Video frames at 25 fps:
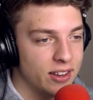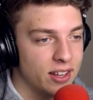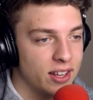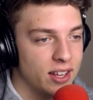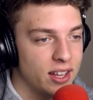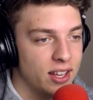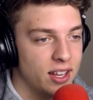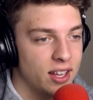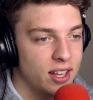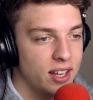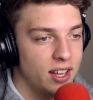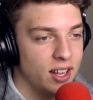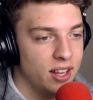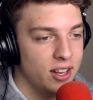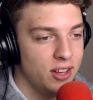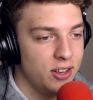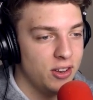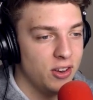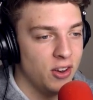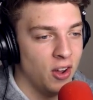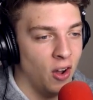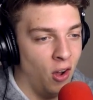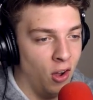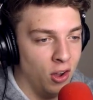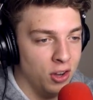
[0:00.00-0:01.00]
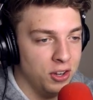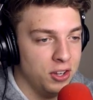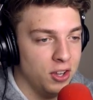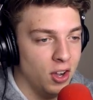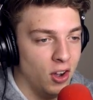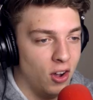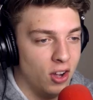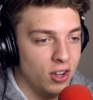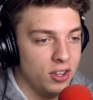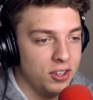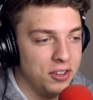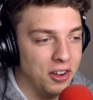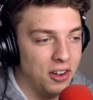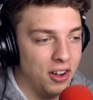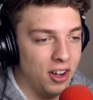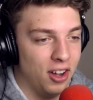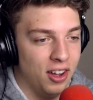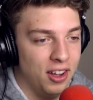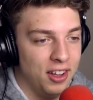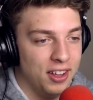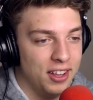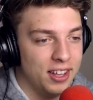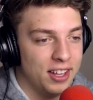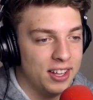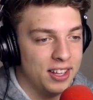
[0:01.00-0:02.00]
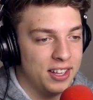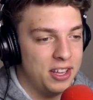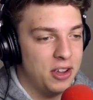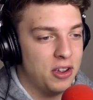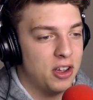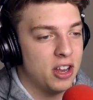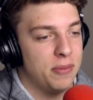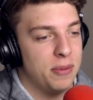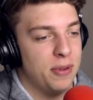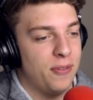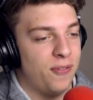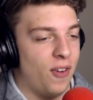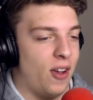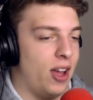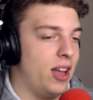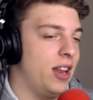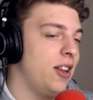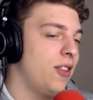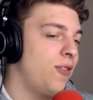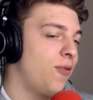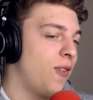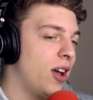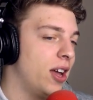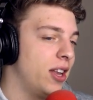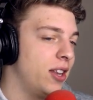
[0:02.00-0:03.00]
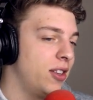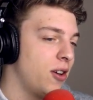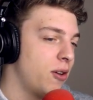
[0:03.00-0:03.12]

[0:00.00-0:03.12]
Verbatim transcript: No, no, no. No, no, no. You're going to be fine. It's fine.